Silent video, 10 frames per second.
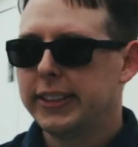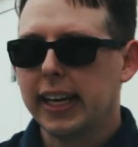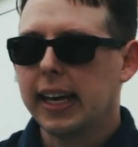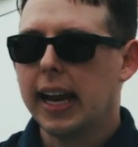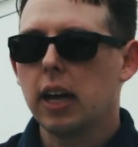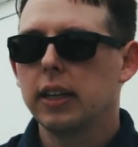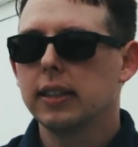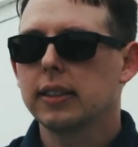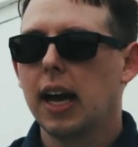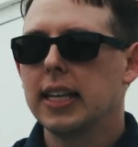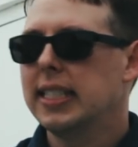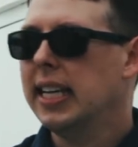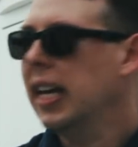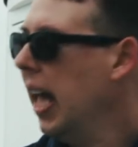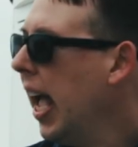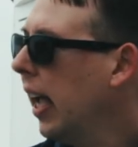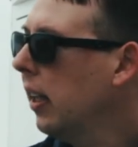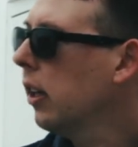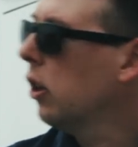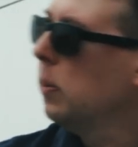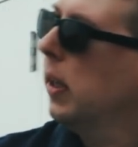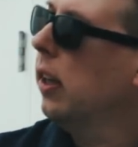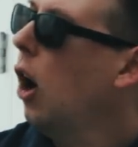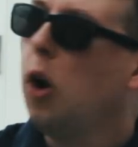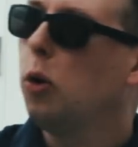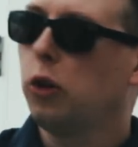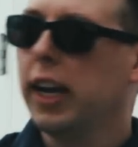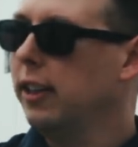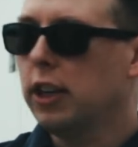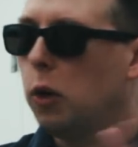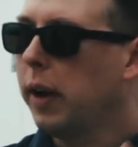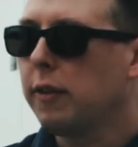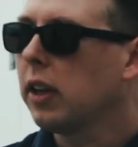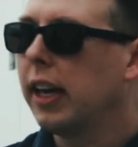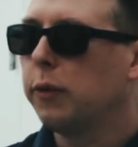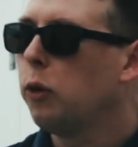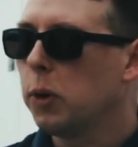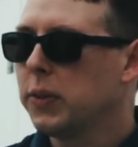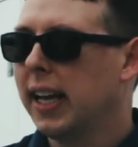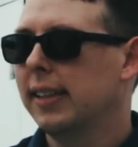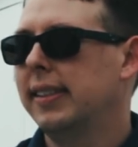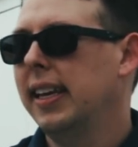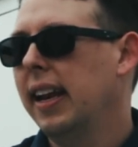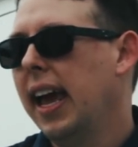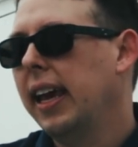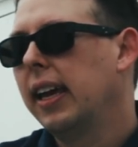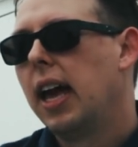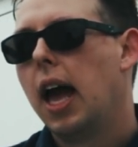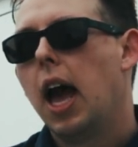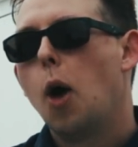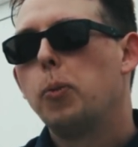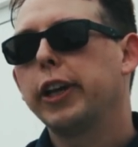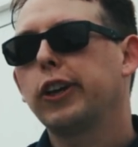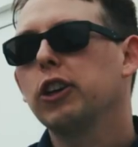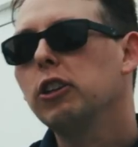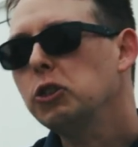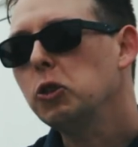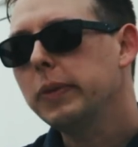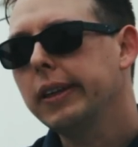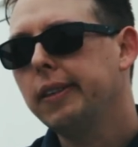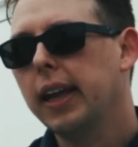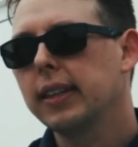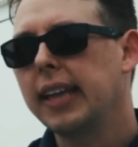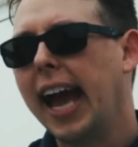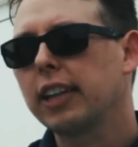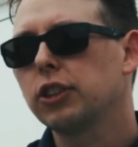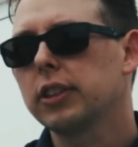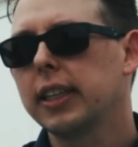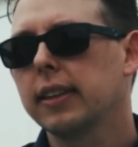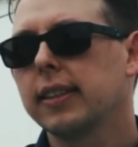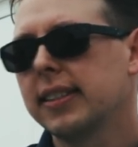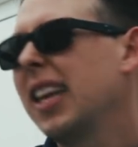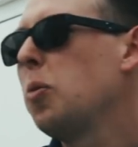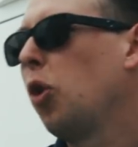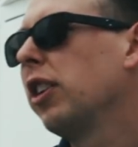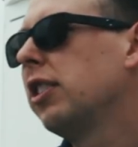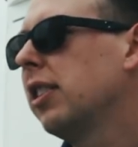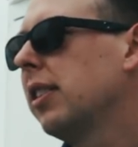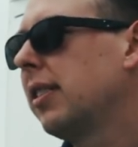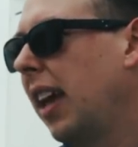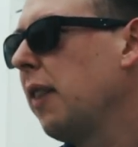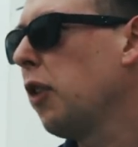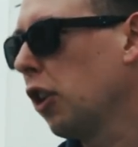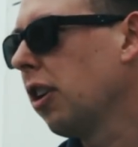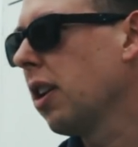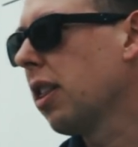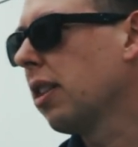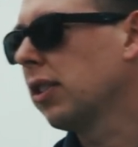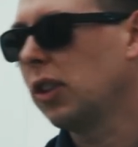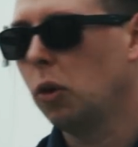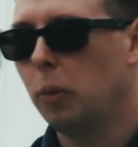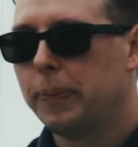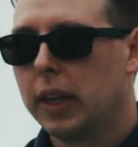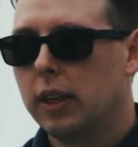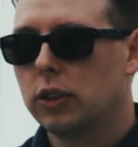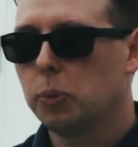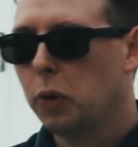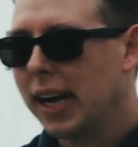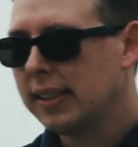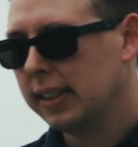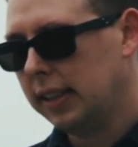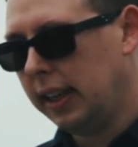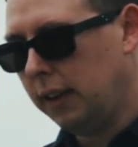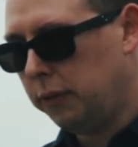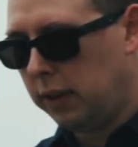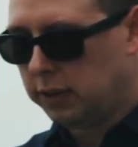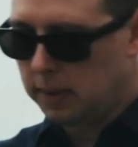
we check it out and it's got DNA, it could mean, oh, great, you know, whenever life forms, it has DNA. But it could also mean that it's actually got the same origin as life on Earth. So surprisingly, if